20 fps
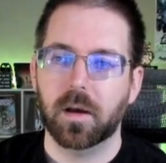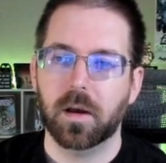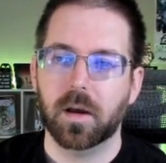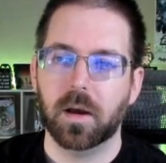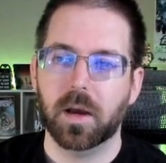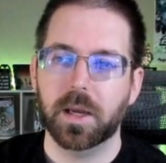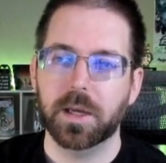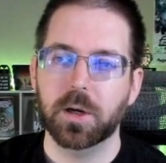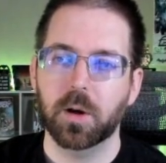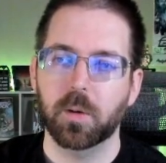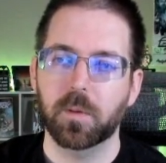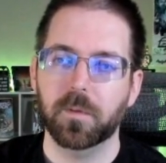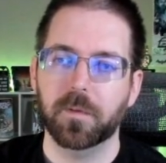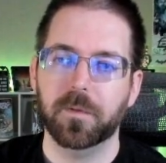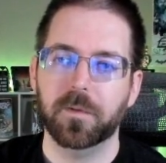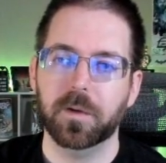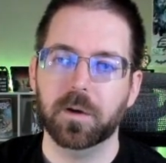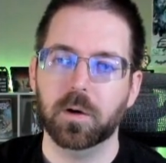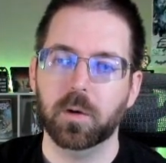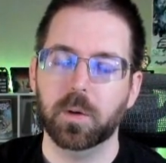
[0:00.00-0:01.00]
I don't
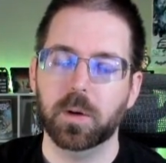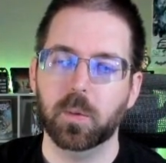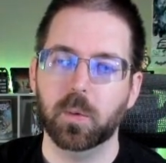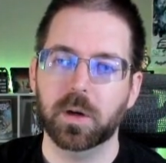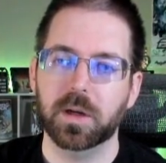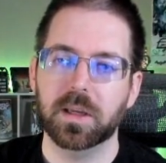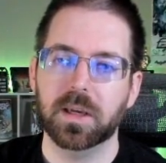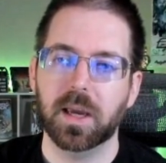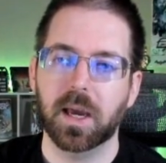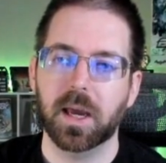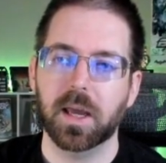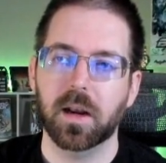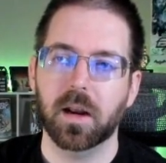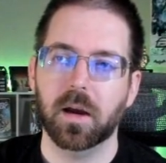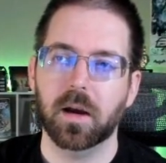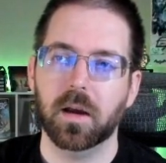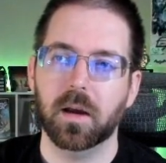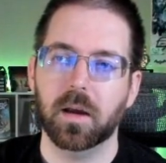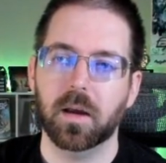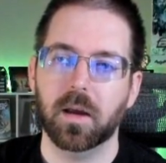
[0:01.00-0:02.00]
feel we would get...
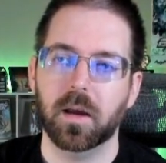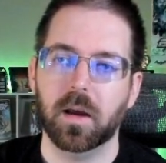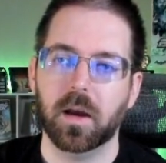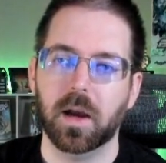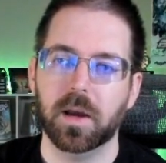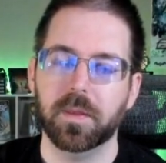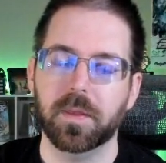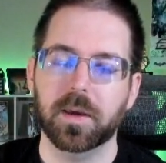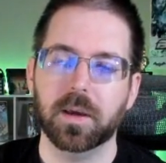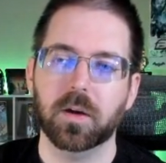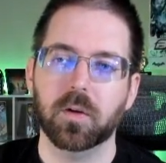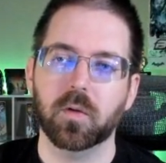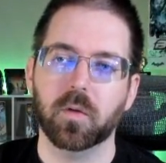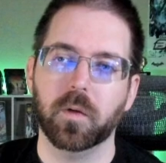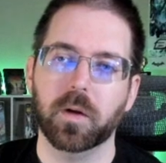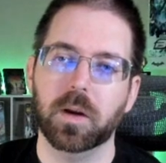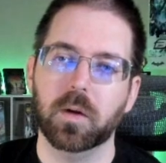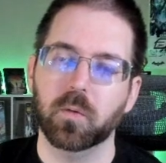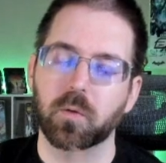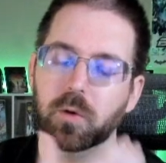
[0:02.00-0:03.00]
I think
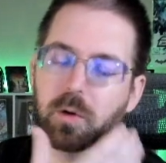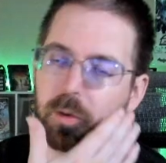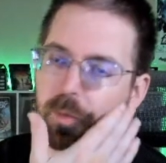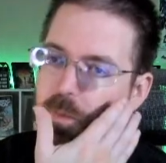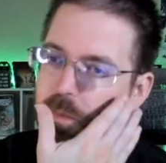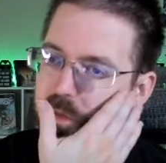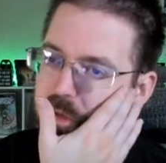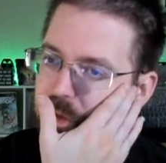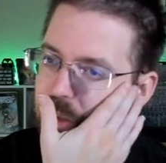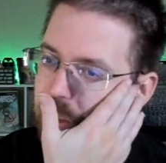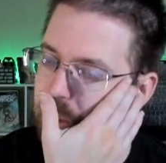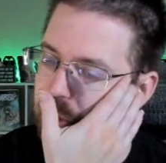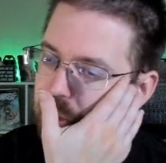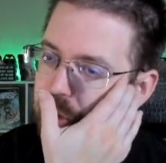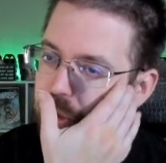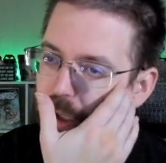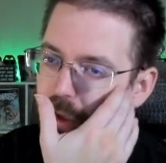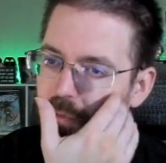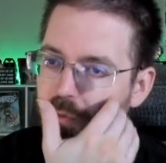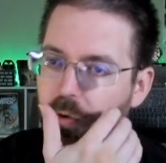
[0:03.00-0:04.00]
green rooms in
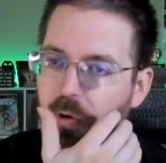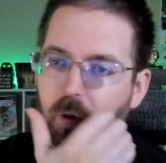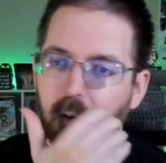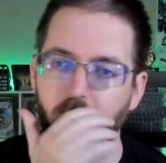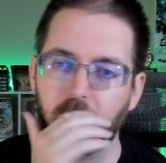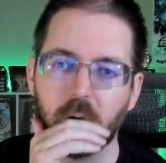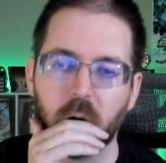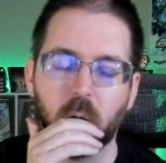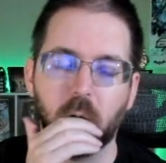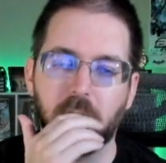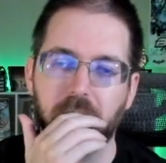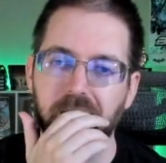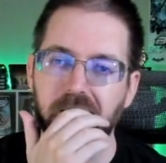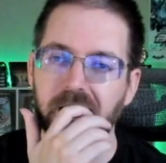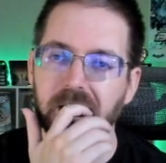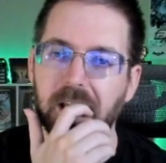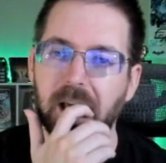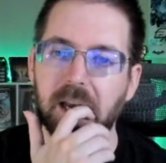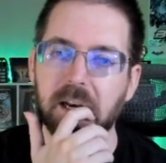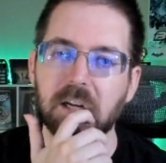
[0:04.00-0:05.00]
general require a
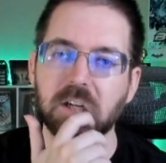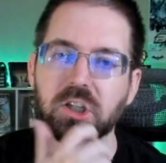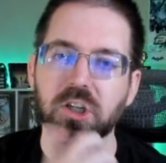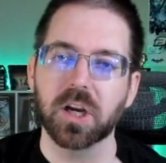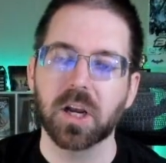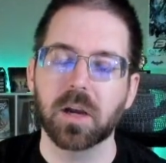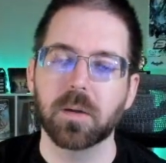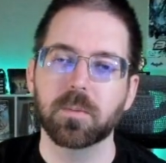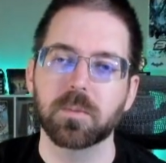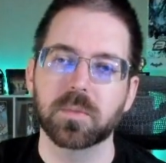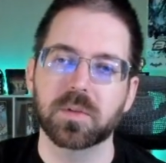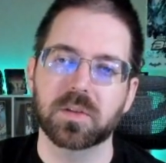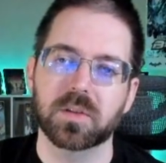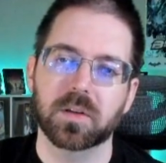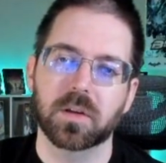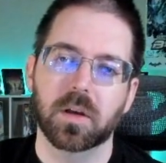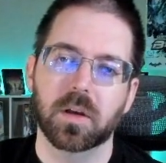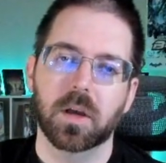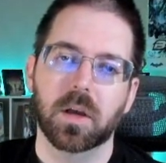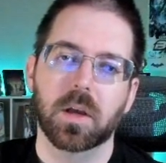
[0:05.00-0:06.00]
lot of gems.
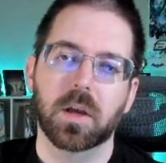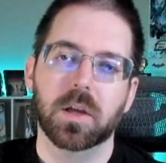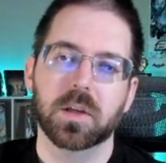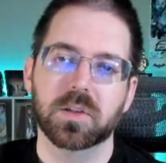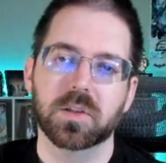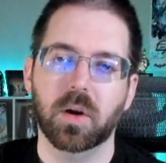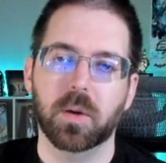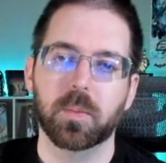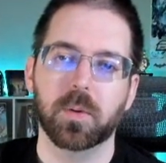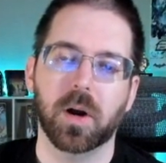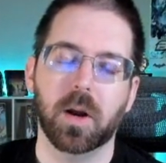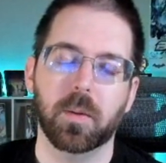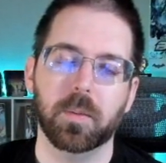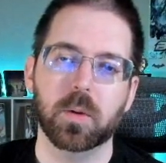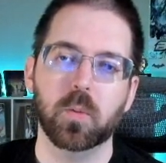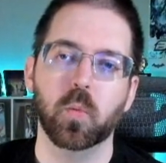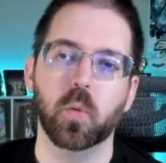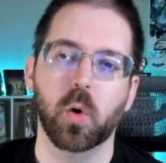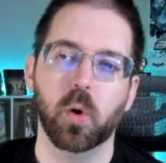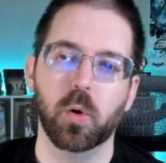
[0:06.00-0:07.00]
So I probably
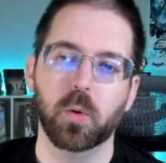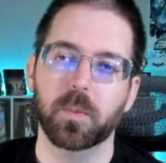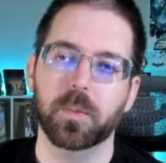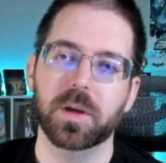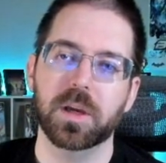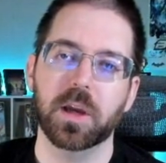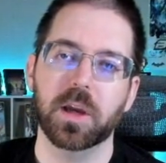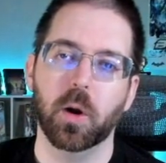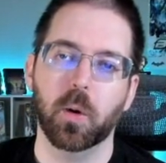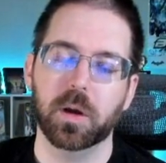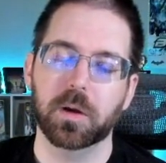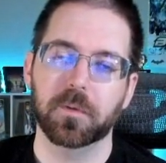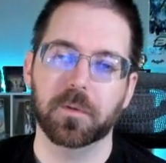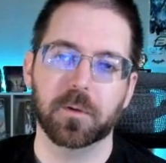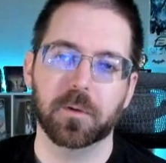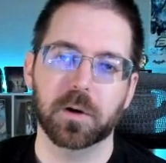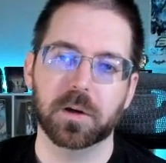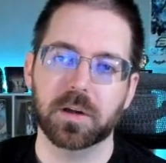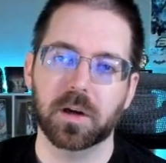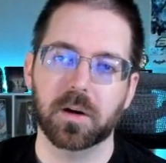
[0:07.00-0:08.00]
won't be going
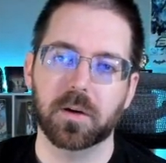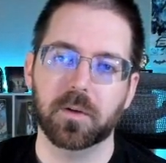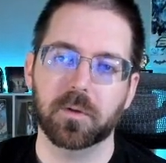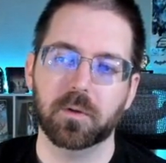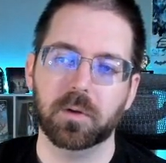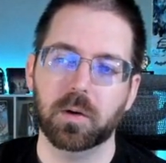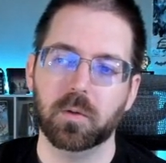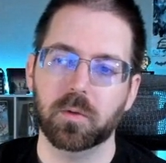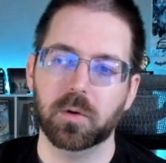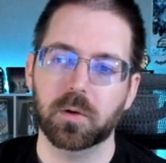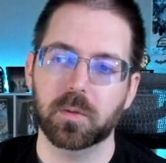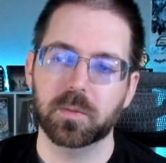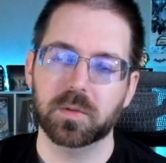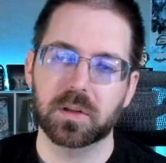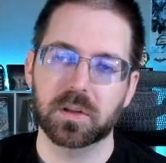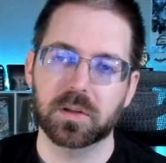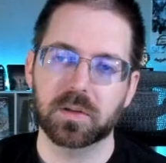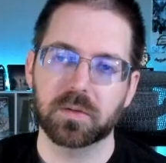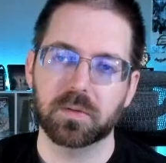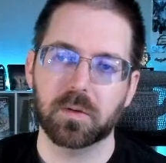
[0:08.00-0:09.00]
for a ton of green rooms
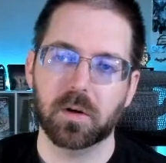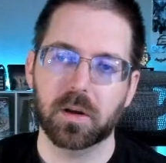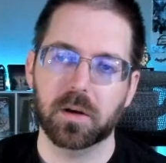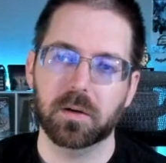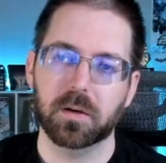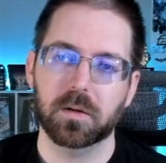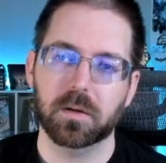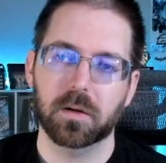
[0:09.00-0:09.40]
this run.